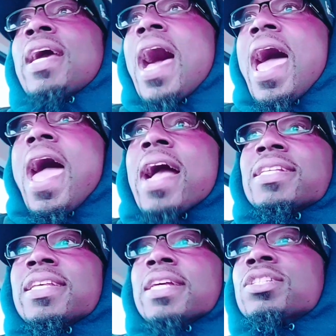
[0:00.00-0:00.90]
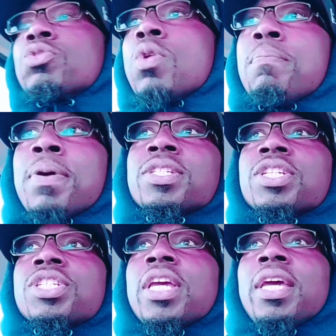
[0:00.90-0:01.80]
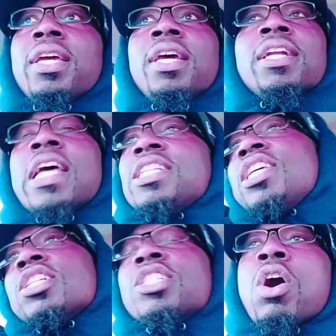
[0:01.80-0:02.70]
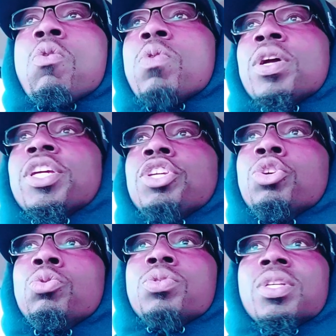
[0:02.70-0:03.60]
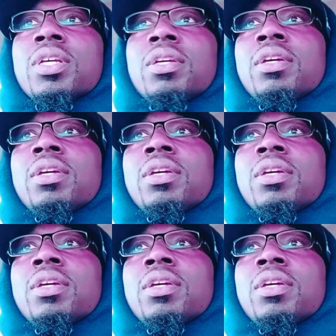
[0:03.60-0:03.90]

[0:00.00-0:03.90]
got access to a bunch of shit that just don't want to use it.